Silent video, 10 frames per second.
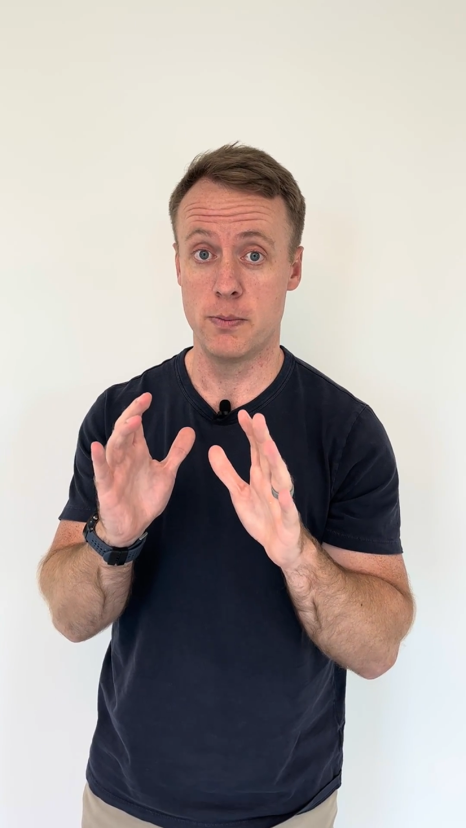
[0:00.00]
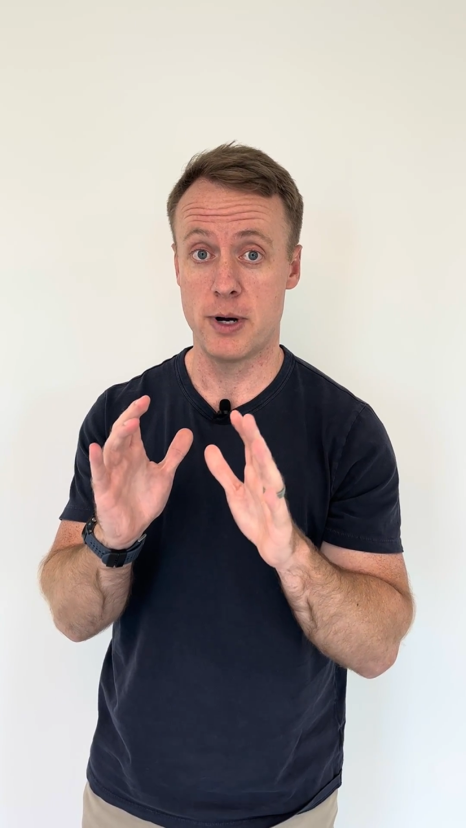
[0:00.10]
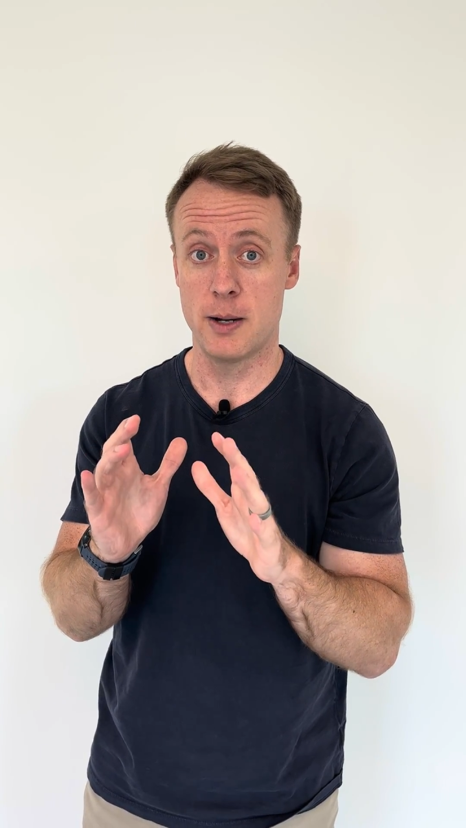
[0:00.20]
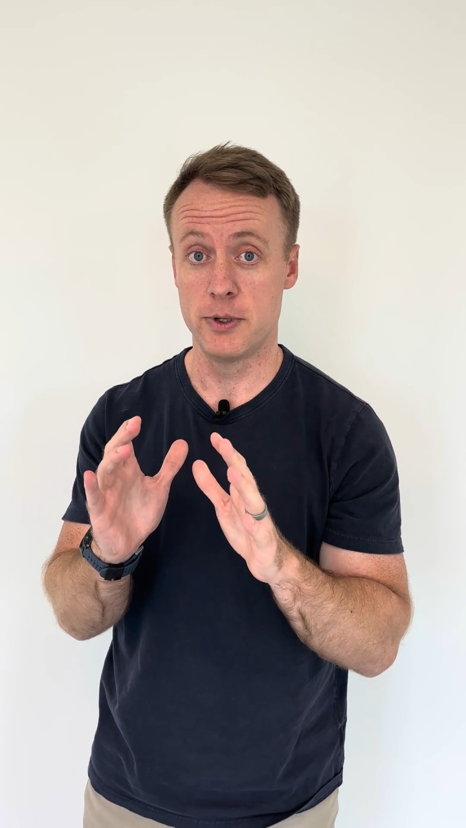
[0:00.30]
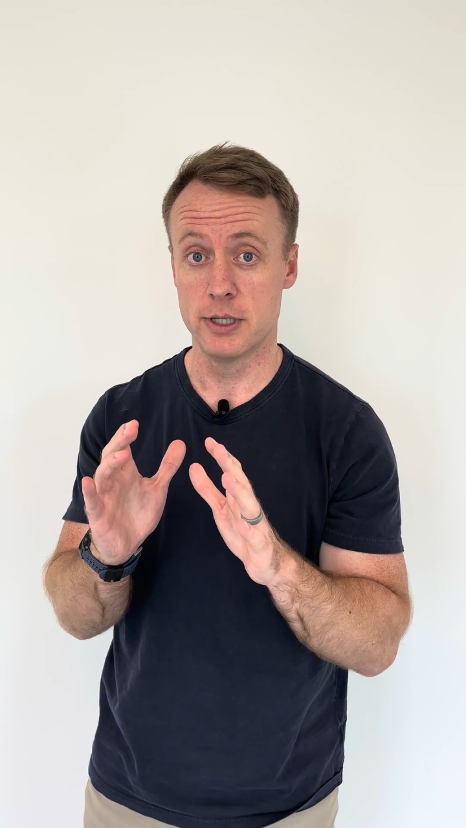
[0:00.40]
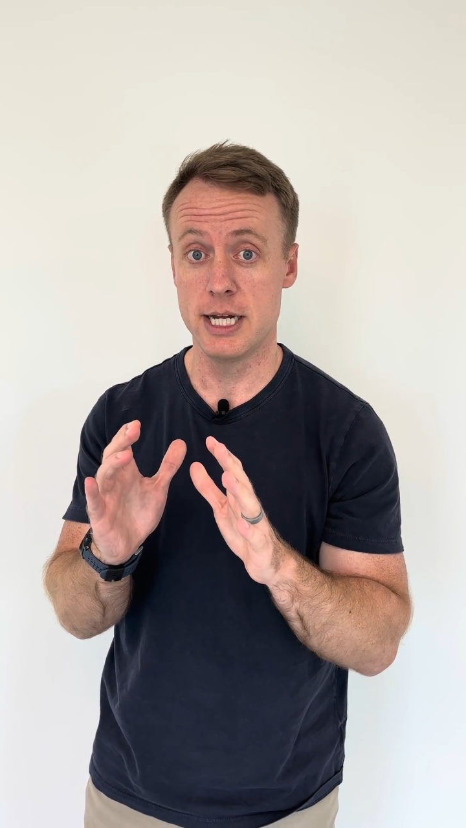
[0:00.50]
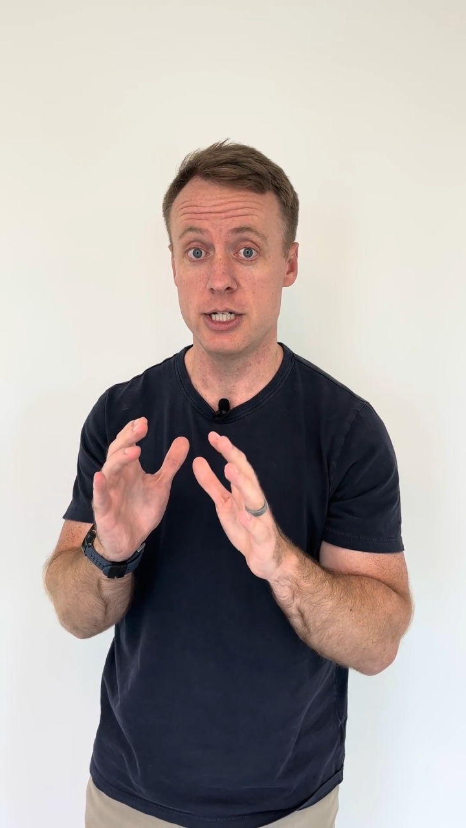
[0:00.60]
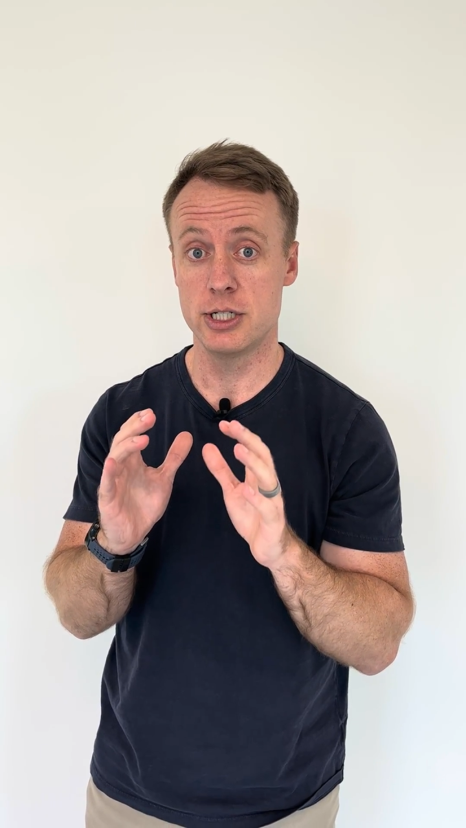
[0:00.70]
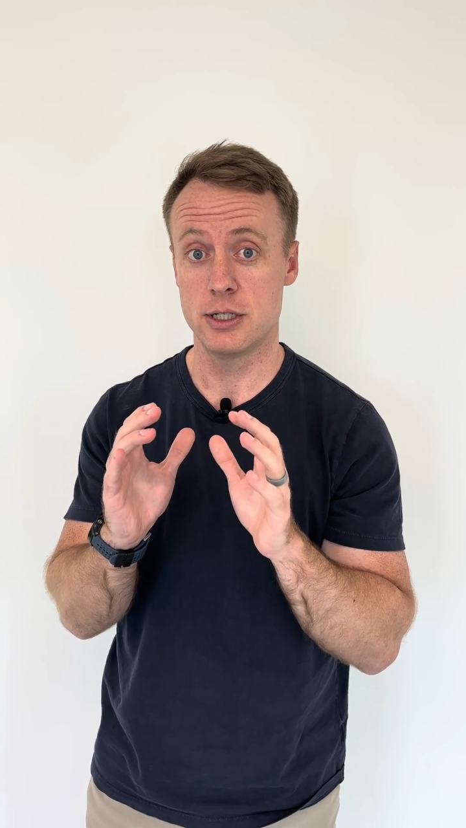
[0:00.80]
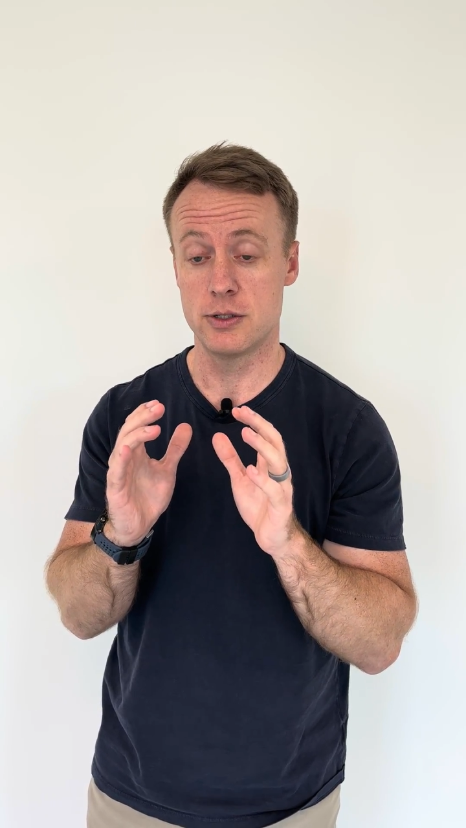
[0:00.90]

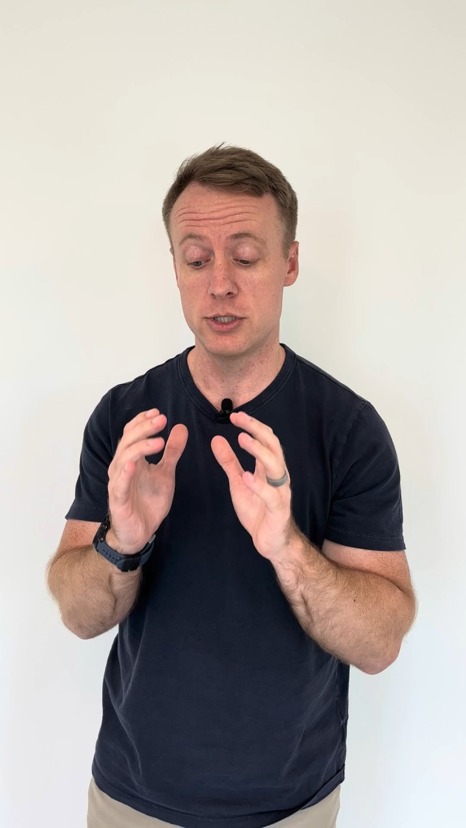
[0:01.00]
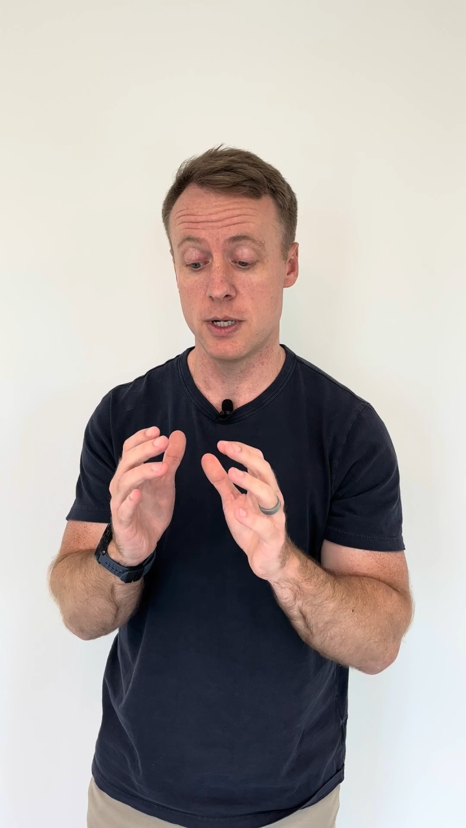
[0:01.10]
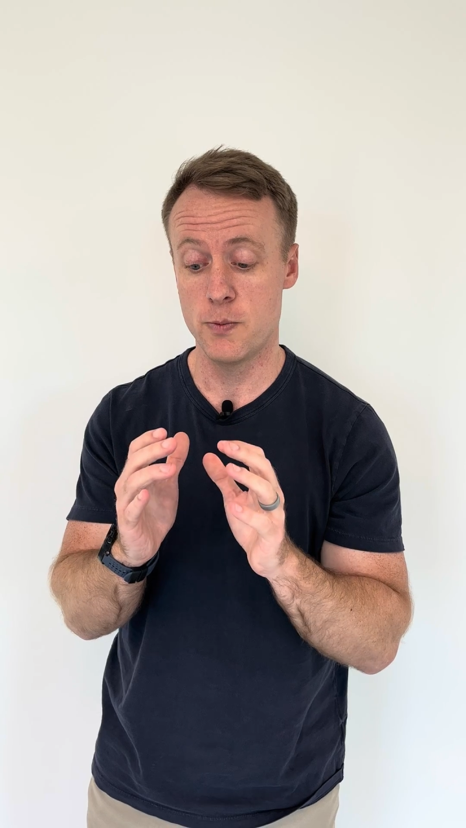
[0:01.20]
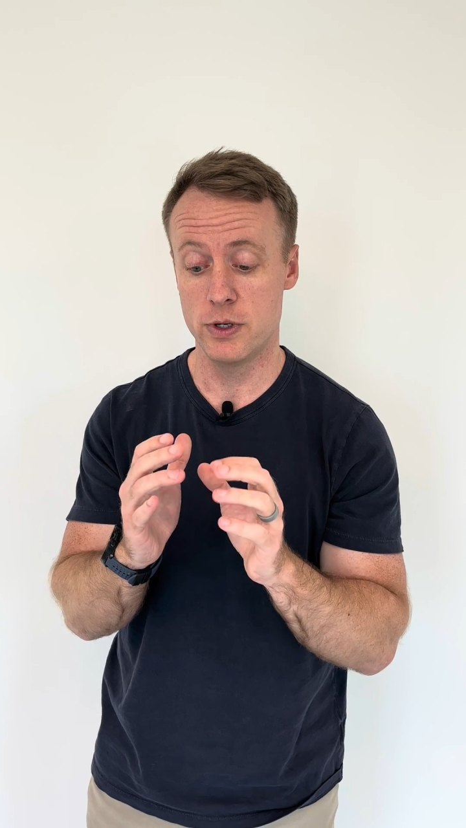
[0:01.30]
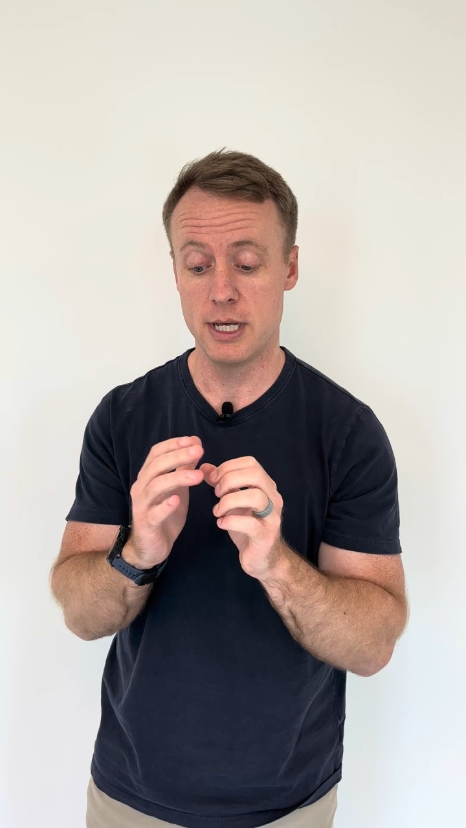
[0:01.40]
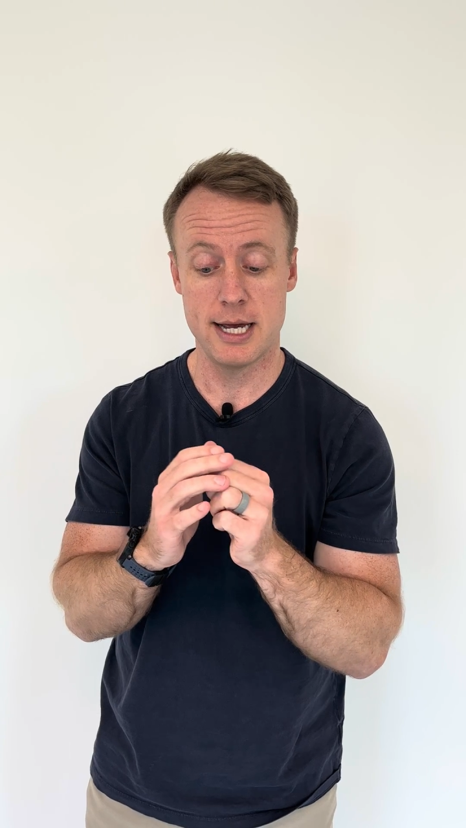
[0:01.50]
population or someone that